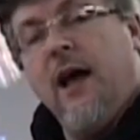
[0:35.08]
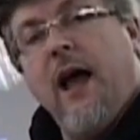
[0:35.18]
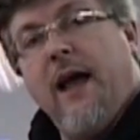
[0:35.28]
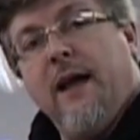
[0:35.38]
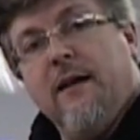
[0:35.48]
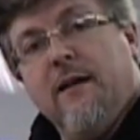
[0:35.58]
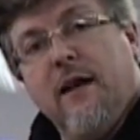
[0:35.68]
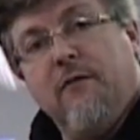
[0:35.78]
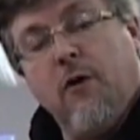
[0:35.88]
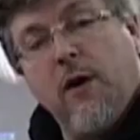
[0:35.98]
And
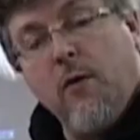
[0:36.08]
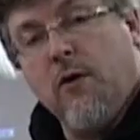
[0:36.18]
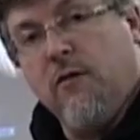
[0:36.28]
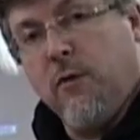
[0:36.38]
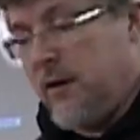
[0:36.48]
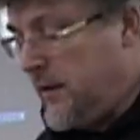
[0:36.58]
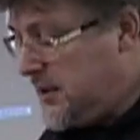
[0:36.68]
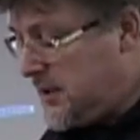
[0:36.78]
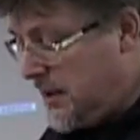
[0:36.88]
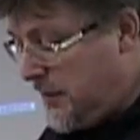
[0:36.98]
if you're an owner of one of
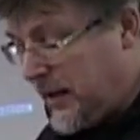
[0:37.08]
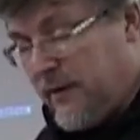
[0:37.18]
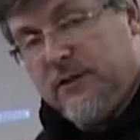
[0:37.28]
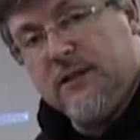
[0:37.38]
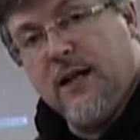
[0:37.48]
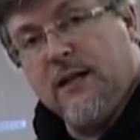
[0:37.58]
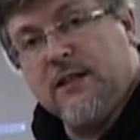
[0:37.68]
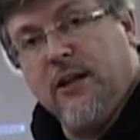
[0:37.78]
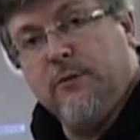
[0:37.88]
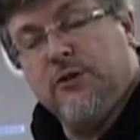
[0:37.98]
these magnificent
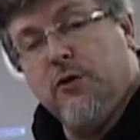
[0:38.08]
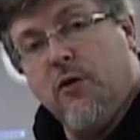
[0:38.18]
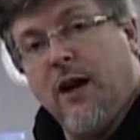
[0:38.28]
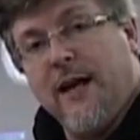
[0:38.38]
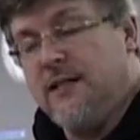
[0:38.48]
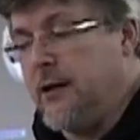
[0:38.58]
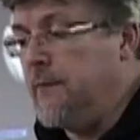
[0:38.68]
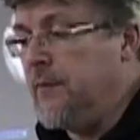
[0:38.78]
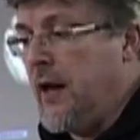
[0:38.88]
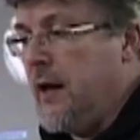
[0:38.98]
telescopes, sooner or later
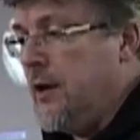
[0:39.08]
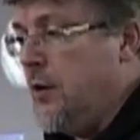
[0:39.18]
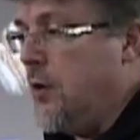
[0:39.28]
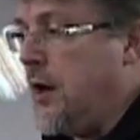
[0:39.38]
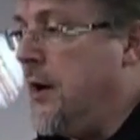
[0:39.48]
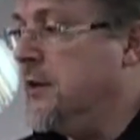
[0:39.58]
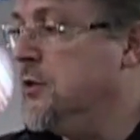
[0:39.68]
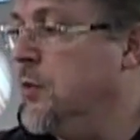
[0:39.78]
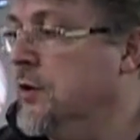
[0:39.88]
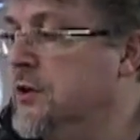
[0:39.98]
you're going
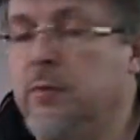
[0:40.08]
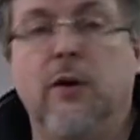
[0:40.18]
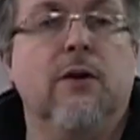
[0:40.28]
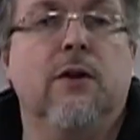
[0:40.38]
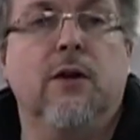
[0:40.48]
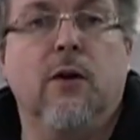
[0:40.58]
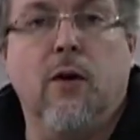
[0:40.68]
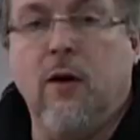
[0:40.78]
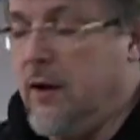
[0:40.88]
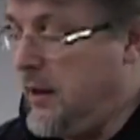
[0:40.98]
to want to put
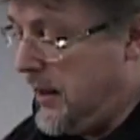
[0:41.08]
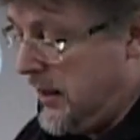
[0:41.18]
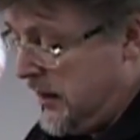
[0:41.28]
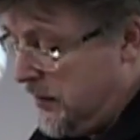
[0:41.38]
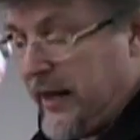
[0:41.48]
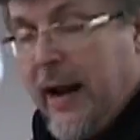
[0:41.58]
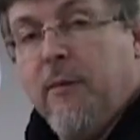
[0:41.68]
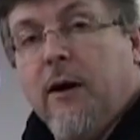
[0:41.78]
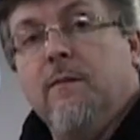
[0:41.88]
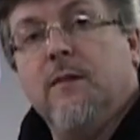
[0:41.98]
your
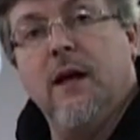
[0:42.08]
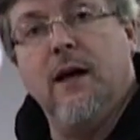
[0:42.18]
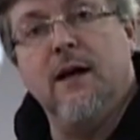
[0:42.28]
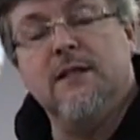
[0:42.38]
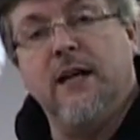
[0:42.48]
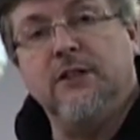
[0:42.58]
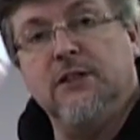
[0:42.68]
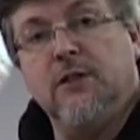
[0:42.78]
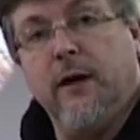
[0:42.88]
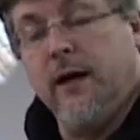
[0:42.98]
camera
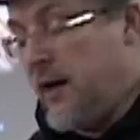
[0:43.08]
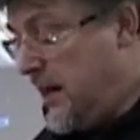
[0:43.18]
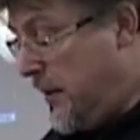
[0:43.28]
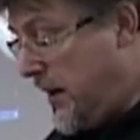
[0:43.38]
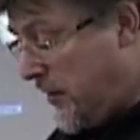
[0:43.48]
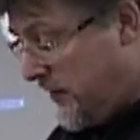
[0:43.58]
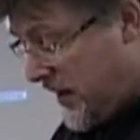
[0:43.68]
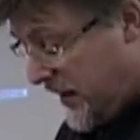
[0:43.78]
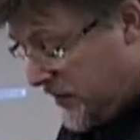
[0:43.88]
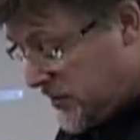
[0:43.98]
attaching to it. Now, in other
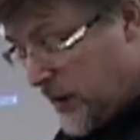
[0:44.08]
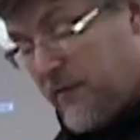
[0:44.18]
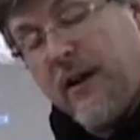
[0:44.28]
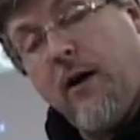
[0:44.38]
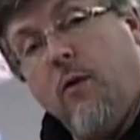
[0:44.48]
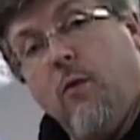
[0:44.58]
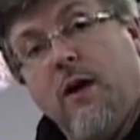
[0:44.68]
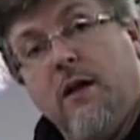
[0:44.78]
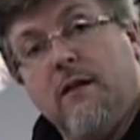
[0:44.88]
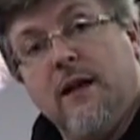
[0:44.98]
videos we've dealt
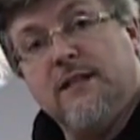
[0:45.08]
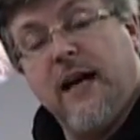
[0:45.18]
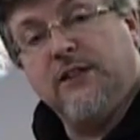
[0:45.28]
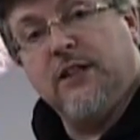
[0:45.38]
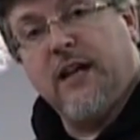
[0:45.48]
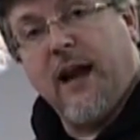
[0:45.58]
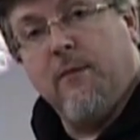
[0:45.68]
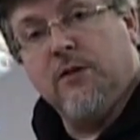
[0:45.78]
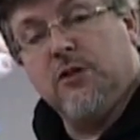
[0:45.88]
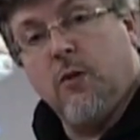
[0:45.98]
with attaching
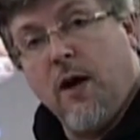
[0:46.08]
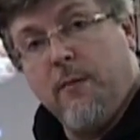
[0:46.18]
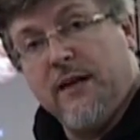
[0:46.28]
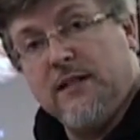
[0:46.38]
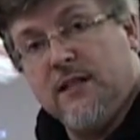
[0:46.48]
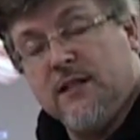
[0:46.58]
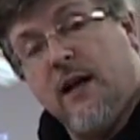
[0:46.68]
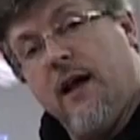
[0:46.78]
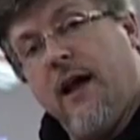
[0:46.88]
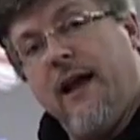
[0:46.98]
cameras to eyepieces.
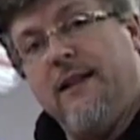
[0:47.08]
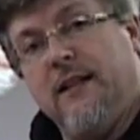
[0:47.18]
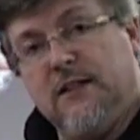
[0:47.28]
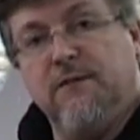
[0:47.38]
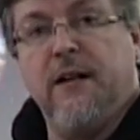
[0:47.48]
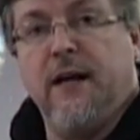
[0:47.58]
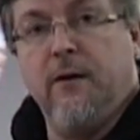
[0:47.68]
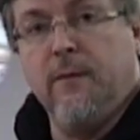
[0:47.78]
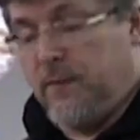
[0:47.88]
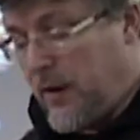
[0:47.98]
In this
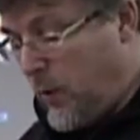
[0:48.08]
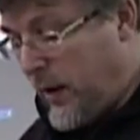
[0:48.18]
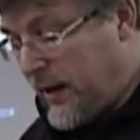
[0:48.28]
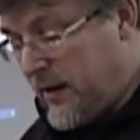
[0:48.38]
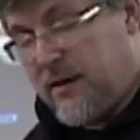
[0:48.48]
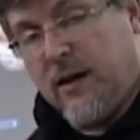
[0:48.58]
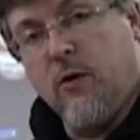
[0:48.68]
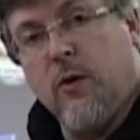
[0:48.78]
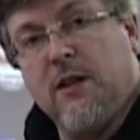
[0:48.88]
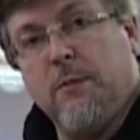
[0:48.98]
video we're going to
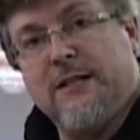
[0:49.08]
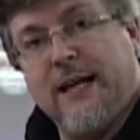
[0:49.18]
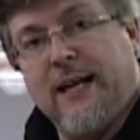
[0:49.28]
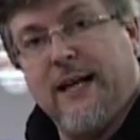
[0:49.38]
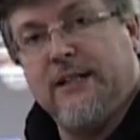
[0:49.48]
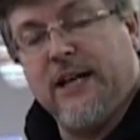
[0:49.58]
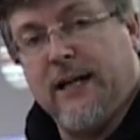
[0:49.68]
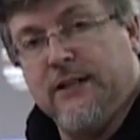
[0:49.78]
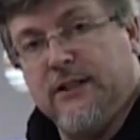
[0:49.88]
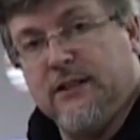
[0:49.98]
deal with the particular
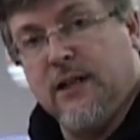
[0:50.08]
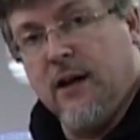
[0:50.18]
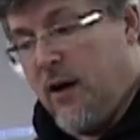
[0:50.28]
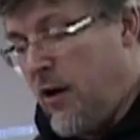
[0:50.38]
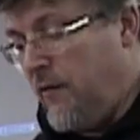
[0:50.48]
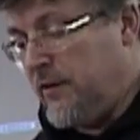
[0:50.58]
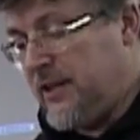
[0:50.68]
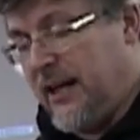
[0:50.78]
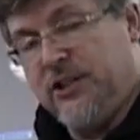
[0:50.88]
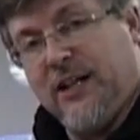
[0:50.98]
challenges of
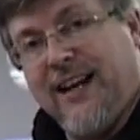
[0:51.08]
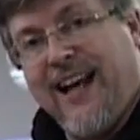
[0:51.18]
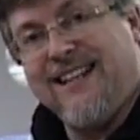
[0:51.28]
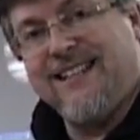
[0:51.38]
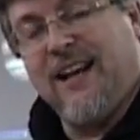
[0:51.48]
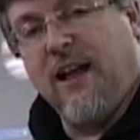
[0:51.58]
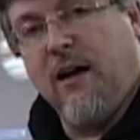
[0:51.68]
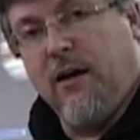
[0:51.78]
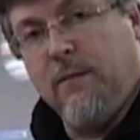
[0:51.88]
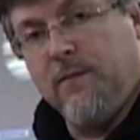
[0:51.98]
attaching an
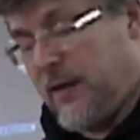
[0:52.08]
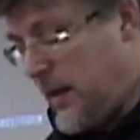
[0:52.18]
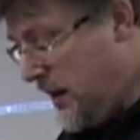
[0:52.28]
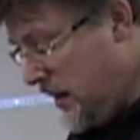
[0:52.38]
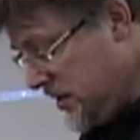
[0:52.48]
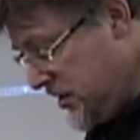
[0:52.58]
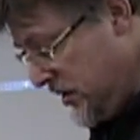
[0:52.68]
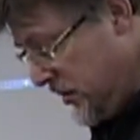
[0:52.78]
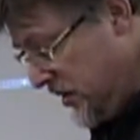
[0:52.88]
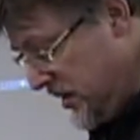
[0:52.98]
SLR
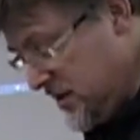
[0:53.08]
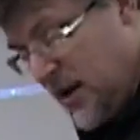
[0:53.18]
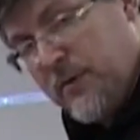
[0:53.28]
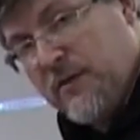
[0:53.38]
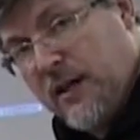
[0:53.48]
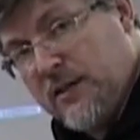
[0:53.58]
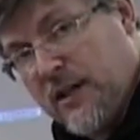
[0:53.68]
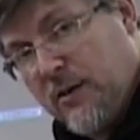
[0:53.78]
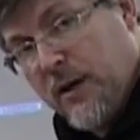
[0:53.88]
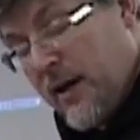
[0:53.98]
to this type of
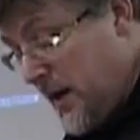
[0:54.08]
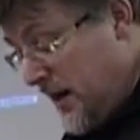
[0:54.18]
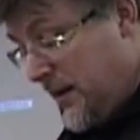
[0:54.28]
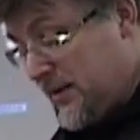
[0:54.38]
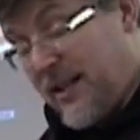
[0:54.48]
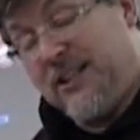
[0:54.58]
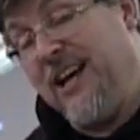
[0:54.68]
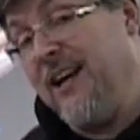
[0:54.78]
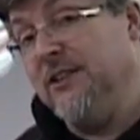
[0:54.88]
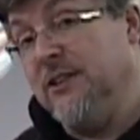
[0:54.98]
telescope. Now, I say
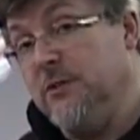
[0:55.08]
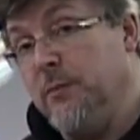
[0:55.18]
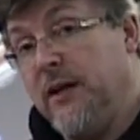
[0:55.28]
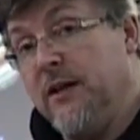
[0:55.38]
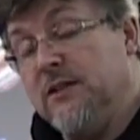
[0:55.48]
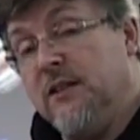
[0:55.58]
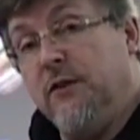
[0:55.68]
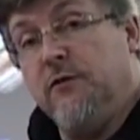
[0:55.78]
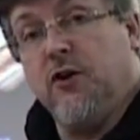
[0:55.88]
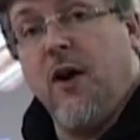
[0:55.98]
challenges because
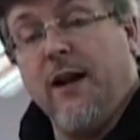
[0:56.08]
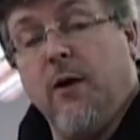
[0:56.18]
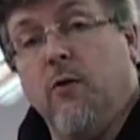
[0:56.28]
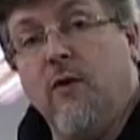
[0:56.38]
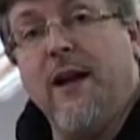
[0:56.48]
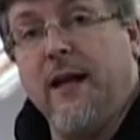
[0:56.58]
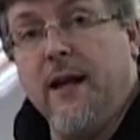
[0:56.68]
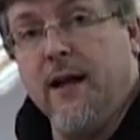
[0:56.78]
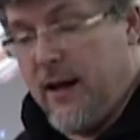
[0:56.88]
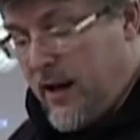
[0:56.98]
if you've tried it
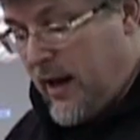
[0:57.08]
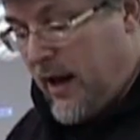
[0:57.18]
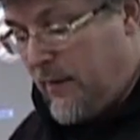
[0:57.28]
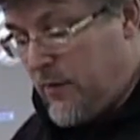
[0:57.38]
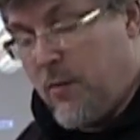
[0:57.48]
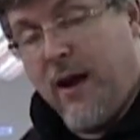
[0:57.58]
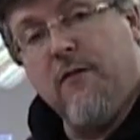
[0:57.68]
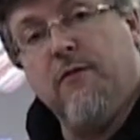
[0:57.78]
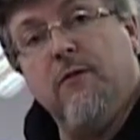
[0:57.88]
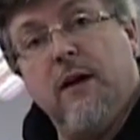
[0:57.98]
already, you may
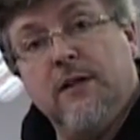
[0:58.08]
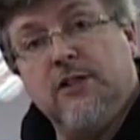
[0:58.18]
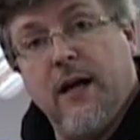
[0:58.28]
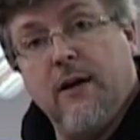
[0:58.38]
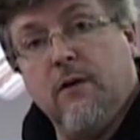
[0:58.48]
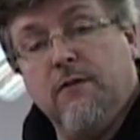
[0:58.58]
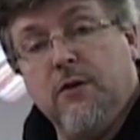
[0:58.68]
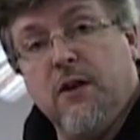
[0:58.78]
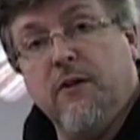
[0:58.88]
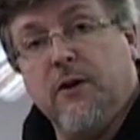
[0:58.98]
have hit your head on a
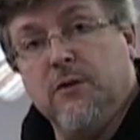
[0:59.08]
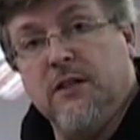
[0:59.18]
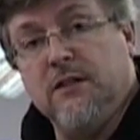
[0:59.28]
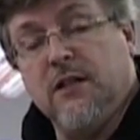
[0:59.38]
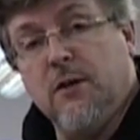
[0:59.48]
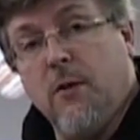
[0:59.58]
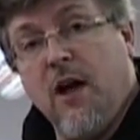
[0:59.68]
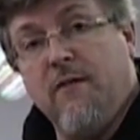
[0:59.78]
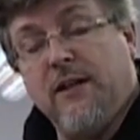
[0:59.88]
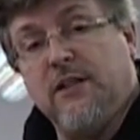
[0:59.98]
few difficulties, and you
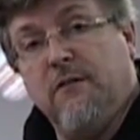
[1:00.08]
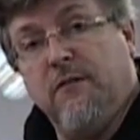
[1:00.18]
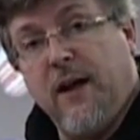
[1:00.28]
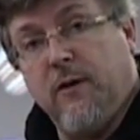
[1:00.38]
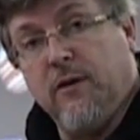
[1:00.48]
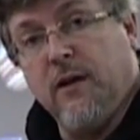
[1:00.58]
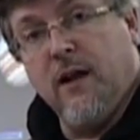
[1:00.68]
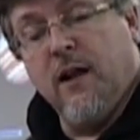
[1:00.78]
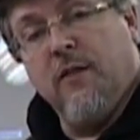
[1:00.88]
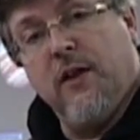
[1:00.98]
might have actually found
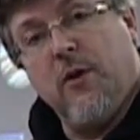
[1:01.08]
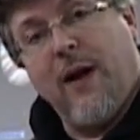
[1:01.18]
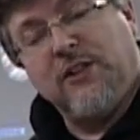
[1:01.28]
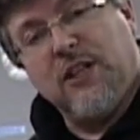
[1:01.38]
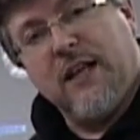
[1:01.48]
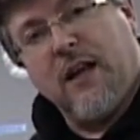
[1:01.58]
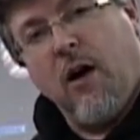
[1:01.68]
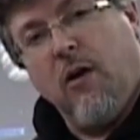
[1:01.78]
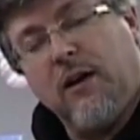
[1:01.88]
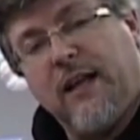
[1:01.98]
that you actually can't